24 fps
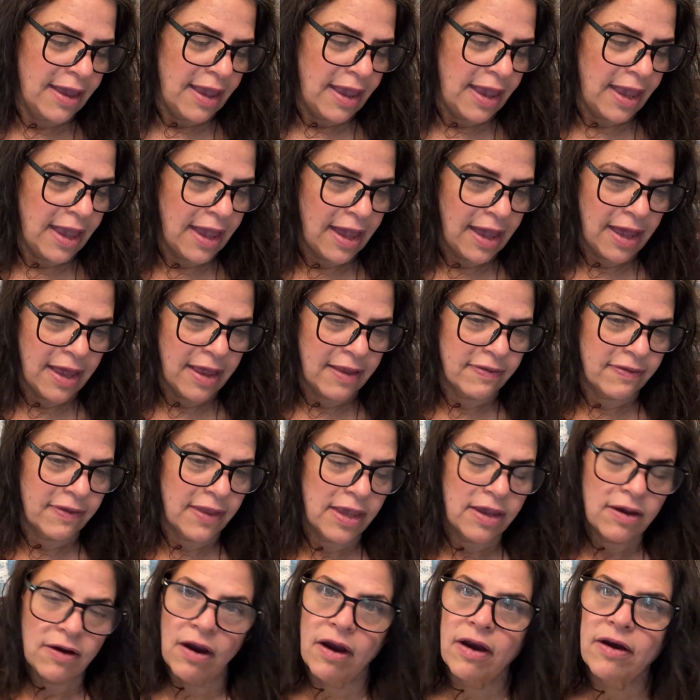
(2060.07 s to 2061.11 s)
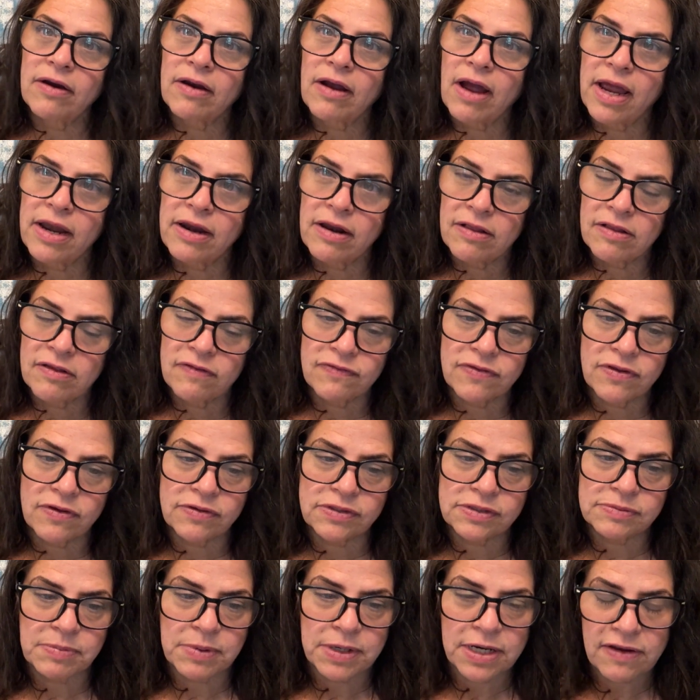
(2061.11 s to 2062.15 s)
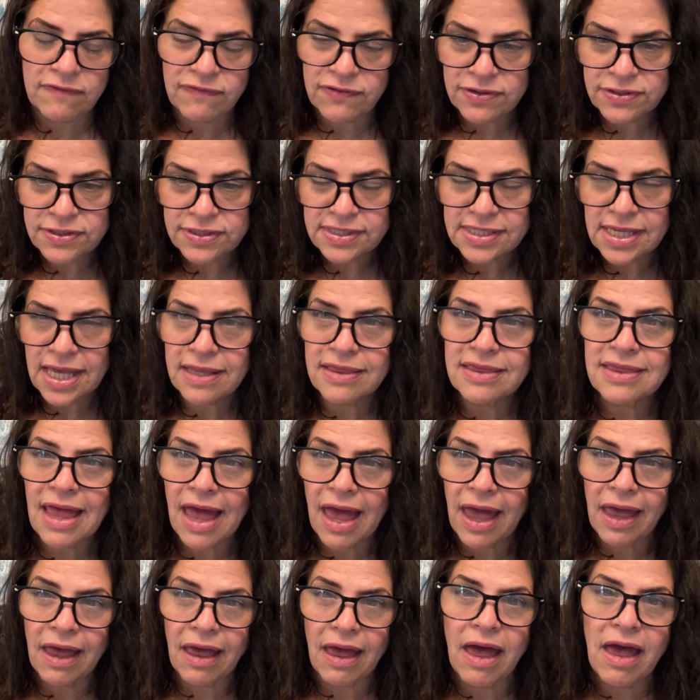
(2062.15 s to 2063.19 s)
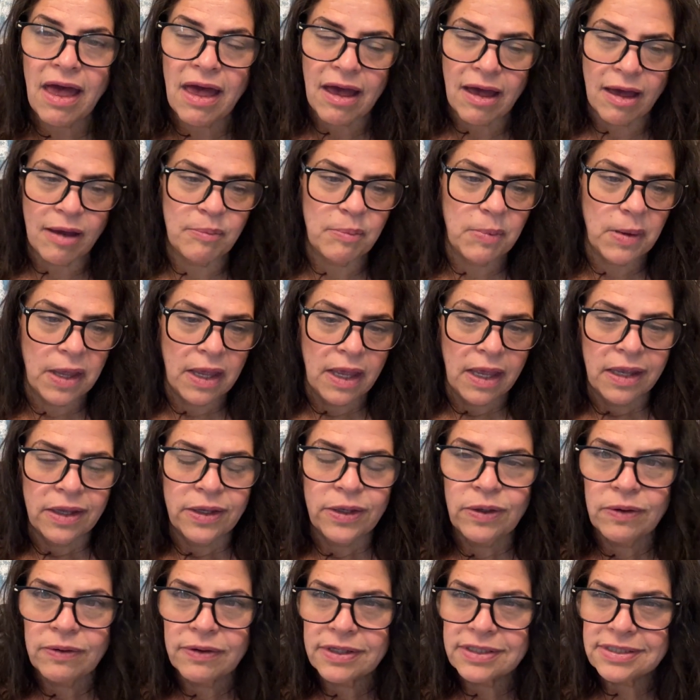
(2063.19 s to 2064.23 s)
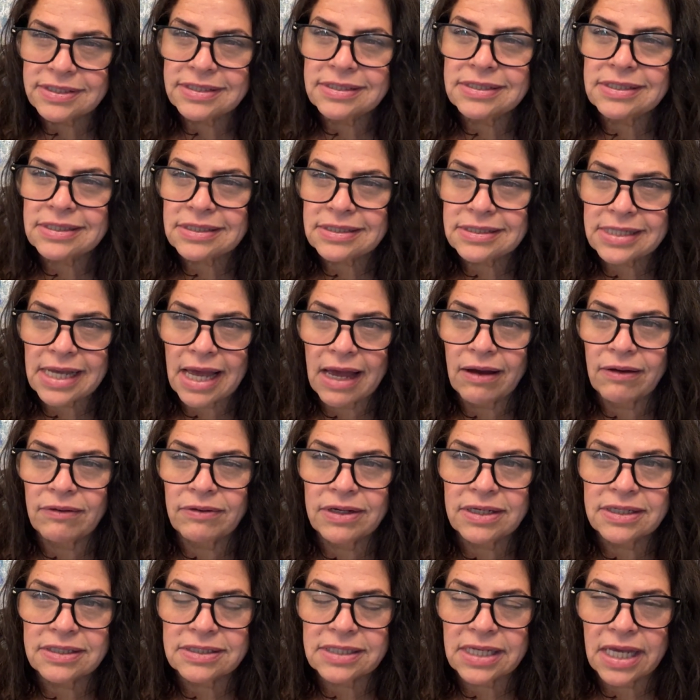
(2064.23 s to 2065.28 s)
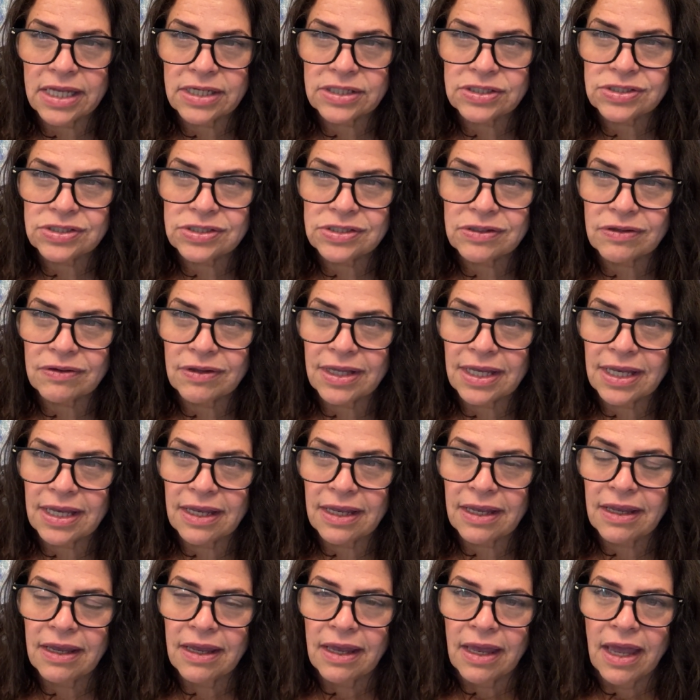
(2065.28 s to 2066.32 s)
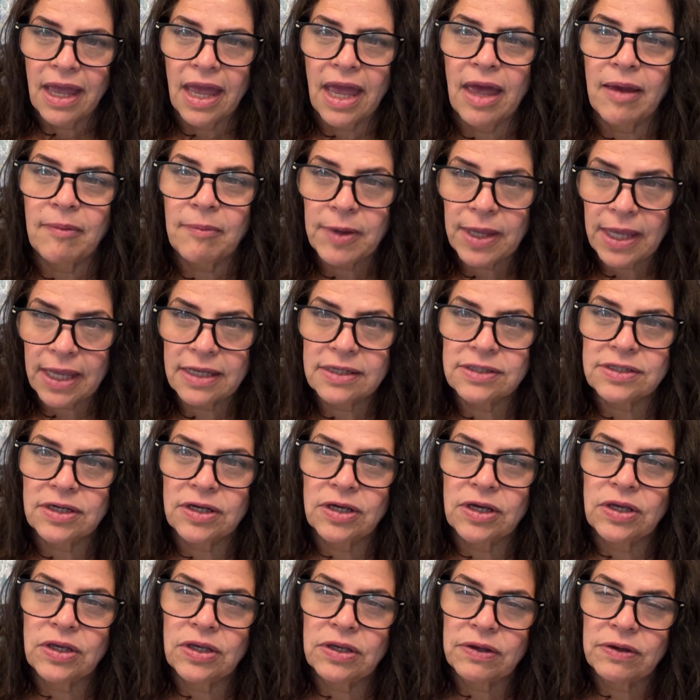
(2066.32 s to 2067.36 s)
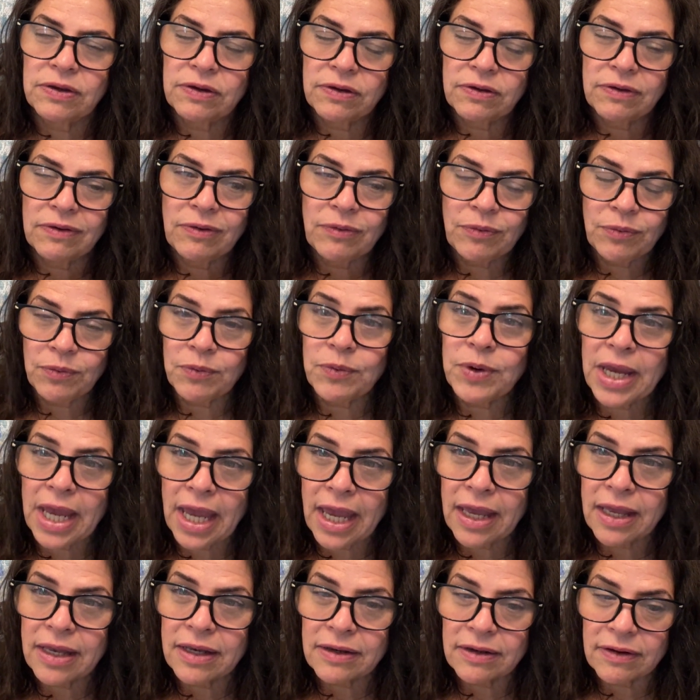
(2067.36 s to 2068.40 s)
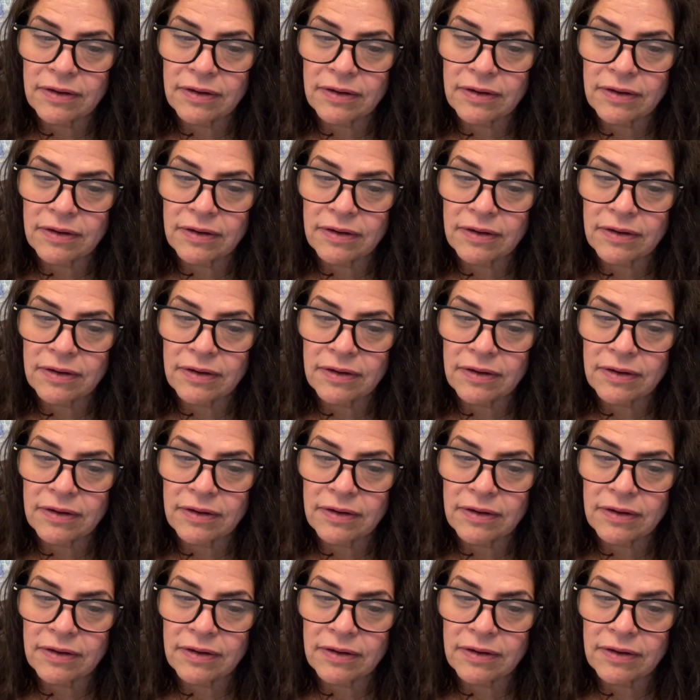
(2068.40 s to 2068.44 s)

and let your heart guide all of those. But if you set that up, you can sit down intentionally and begin to create